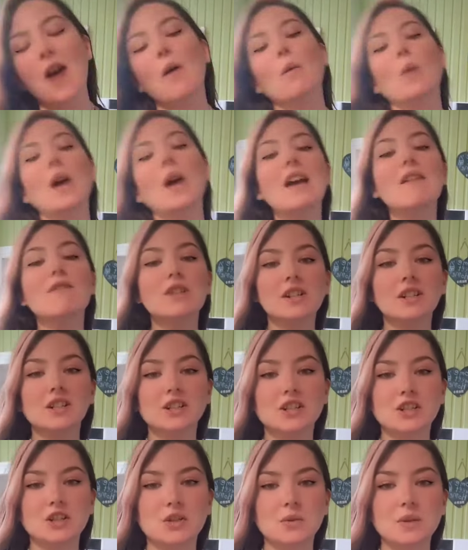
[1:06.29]
Whatever
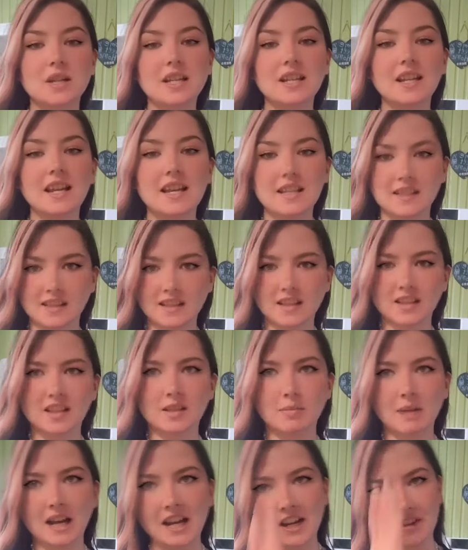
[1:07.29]
you're doing, it's
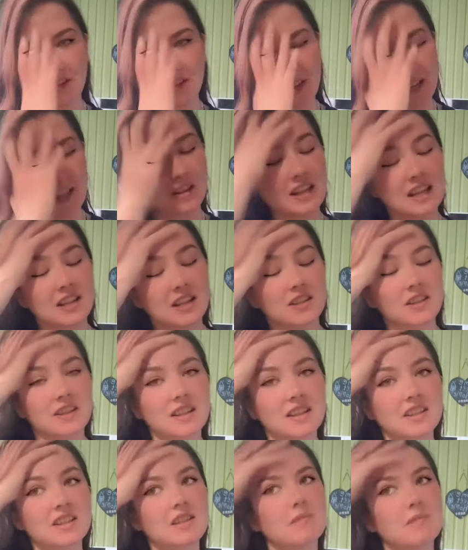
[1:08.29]
inspiring, okay? So
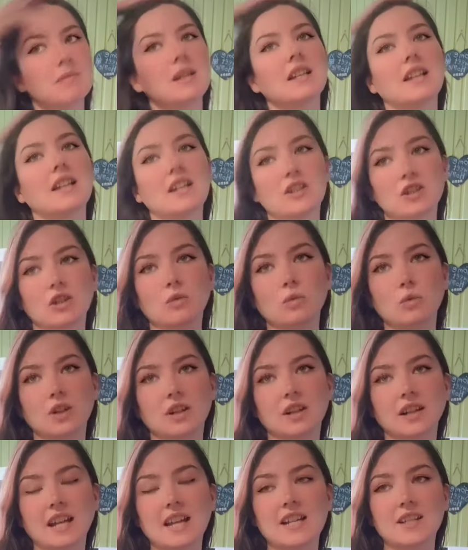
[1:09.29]
this could be like your
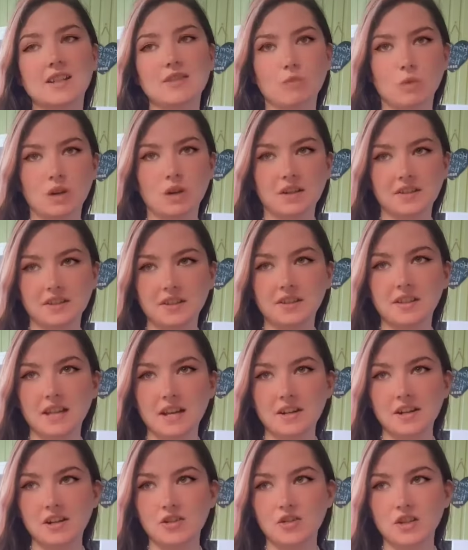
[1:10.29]
work. Ace of Wands
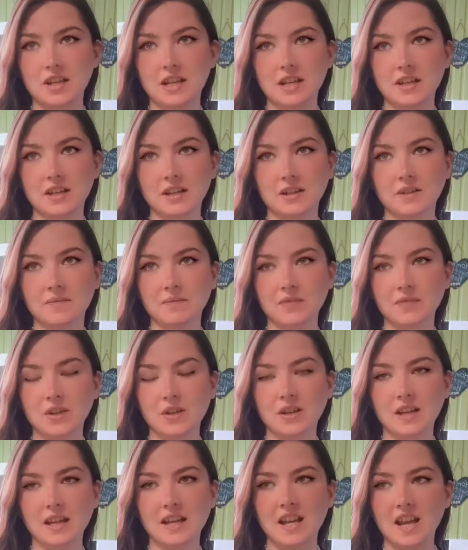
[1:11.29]
energy here,
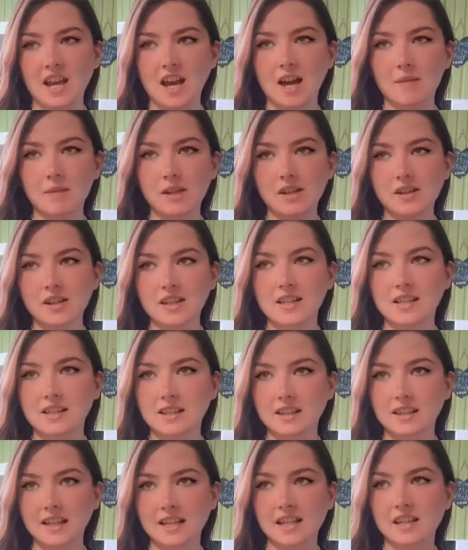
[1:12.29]
okay? I'm hearing
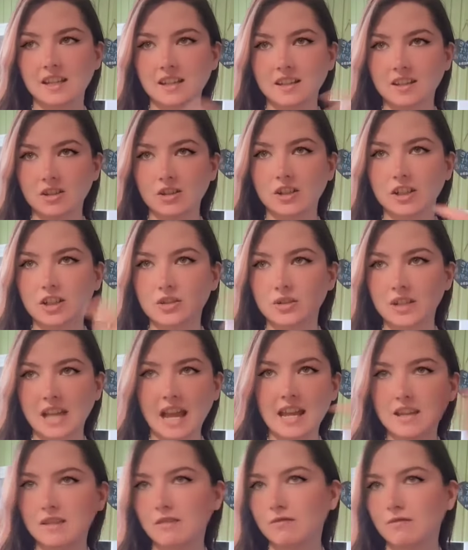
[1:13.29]
it's like your
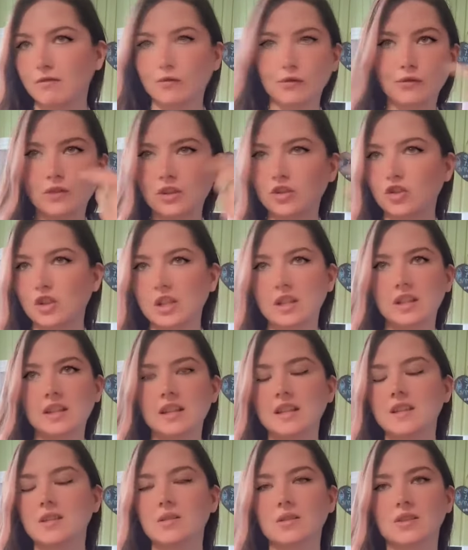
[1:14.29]
creative
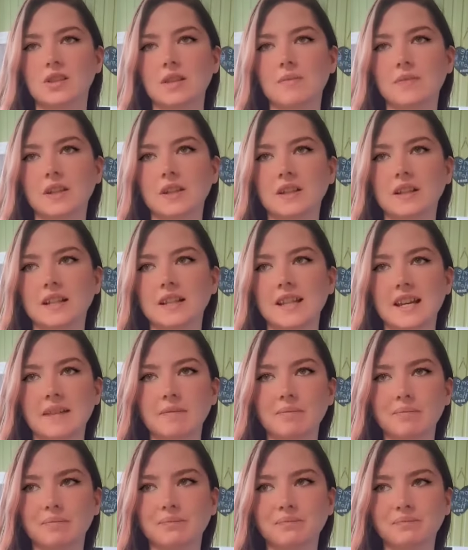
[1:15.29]
genius or something like
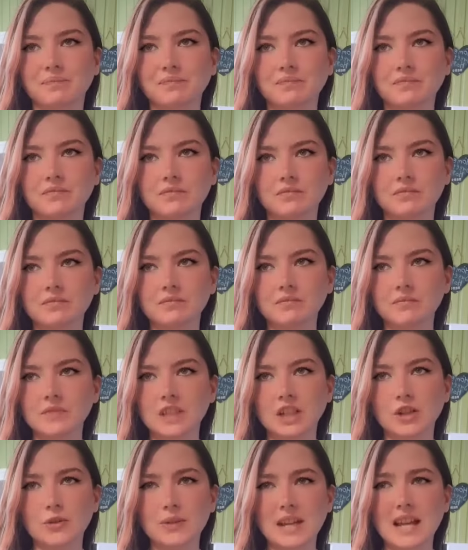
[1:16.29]
that.
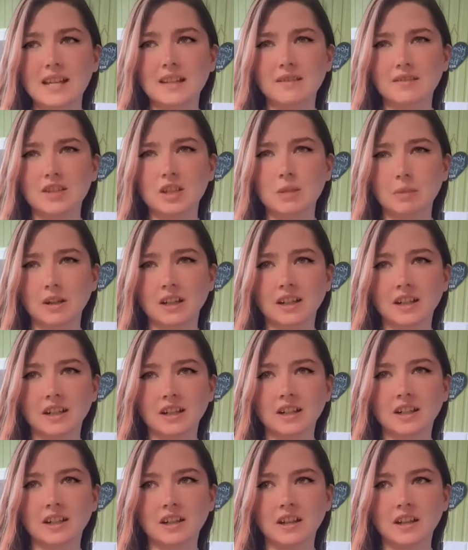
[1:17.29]
Creative spark.